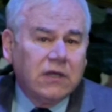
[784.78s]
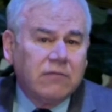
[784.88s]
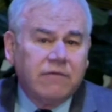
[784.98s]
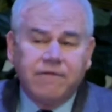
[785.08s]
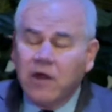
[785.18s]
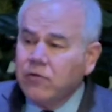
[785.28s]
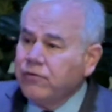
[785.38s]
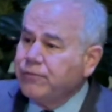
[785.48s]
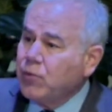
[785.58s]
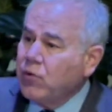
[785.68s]
my father
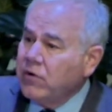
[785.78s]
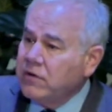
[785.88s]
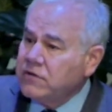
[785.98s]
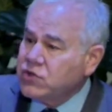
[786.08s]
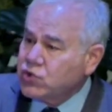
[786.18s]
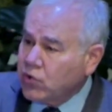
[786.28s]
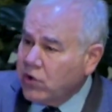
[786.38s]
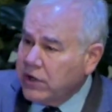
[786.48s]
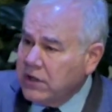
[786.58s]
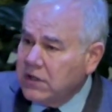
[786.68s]
was born in
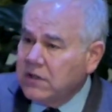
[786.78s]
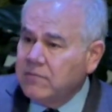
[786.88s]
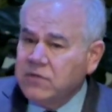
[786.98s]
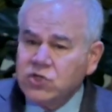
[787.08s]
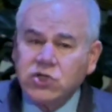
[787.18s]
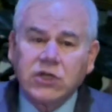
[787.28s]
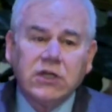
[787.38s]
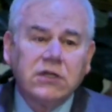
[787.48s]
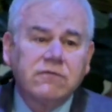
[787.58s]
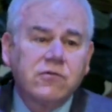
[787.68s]
Detroit,
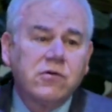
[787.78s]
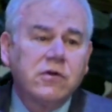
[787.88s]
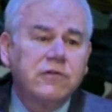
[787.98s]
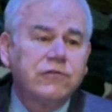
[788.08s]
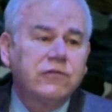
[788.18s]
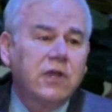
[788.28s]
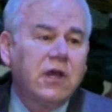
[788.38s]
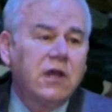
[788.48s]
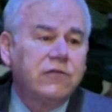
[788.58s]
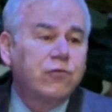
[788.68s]
Michigan, of course,
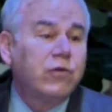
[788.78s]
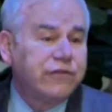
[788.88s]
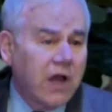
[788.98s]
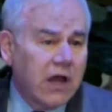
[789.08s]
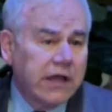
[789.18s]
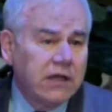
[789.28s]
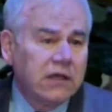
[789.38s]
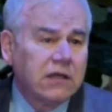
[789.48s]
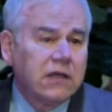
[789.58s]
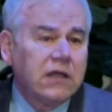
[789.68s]
as was
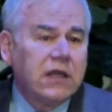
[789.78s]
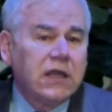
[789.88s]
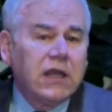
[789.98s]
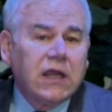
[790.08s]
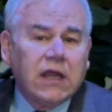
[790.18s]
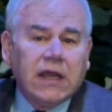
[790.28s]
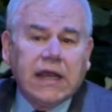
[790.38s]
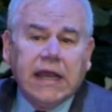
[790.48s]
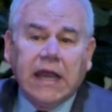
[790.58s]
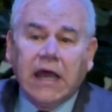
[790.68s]

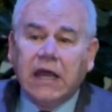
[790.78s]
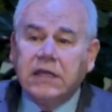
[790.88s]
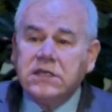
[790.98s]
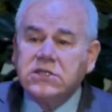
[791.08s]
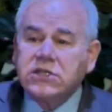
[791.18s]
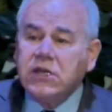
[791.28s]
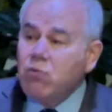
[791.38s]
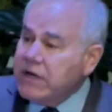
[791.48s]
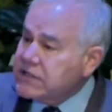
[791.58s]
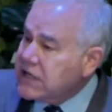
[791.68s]
I. And he
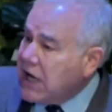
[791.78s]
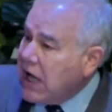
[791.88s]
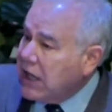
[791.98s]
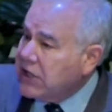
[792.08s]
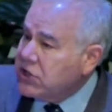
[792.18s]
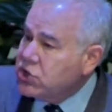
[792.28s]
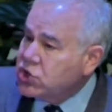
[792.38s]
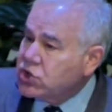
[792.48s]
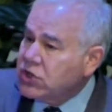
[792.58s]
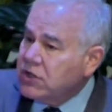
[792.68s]
went to
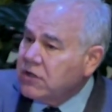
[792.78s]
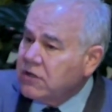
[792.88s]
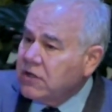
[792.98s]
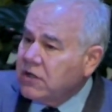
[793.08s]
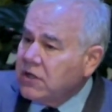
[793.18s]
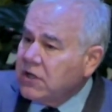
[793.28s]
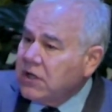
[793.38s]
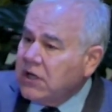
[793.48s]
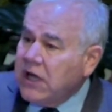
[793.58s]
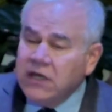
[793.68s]
college,
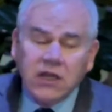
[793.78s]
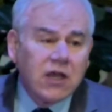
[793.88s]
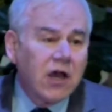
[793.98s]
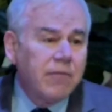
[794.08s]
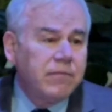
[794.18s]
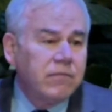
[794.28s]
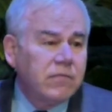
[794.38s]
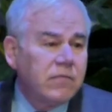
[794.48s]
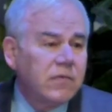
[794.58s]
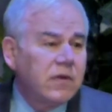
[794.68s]
ending up
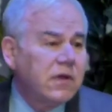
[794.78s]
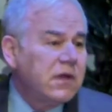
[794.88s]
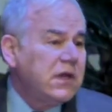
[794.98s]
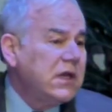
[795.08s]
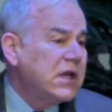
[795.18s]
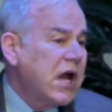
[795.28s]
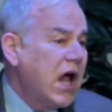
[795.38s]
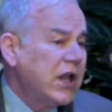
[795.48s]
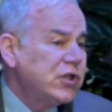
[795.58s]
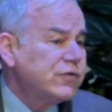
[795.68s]
in
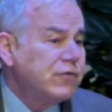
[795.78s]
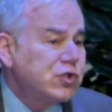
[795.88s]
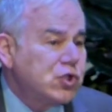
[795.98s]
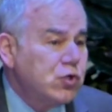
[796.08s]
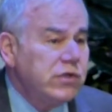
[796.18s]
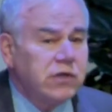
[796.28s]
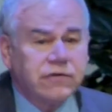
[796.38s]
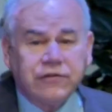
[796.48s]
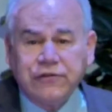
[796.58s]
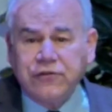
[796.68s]
college for 2
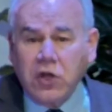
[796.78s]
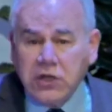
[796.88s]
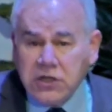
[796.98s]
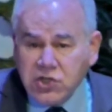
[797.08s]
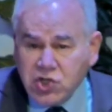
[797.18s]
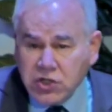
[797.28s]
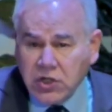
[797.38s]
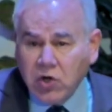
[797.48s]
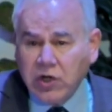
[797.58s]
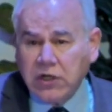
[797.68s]
years. He studied
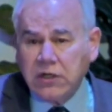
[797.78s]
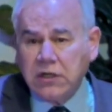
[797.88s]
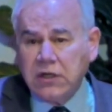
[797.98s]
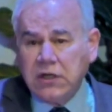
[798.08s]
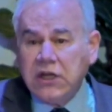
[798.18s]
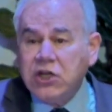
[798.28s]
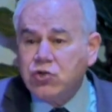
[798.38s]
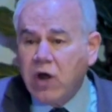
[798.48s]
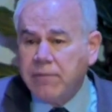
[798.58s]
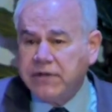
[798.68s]
engineering, and he
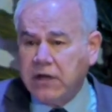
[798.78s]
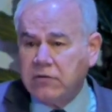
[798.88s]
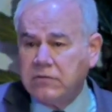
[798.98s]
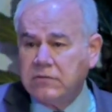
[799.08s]
dropped out.